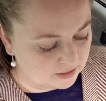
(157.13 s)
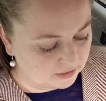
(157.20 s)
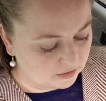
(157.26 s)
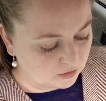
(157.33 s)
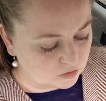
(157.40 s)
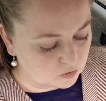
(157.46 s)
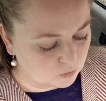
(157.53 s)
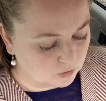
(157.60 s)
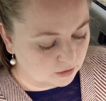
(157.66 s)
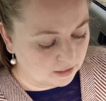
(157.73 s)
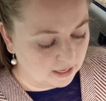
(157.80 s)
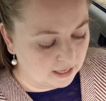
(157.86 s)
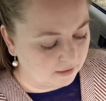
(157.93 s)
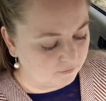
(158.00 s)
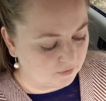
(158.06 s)
little door
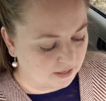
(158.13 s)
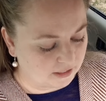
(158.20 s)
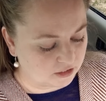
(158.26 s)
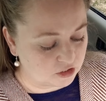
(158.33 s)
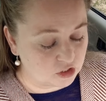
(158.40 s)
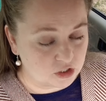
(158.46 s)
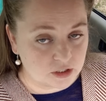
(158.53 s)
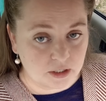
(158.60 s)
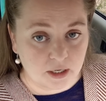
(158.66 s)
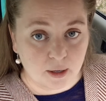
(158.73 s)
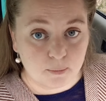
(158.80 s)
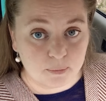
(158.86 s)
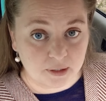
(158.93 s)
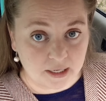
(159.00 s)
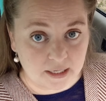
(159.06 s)
had vanished
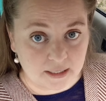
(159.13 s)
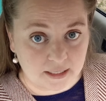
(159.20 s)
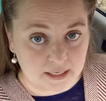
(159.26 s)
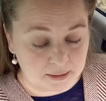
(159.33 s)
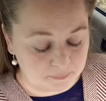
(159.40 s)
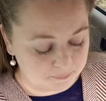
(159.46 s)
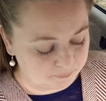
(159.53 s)
completely.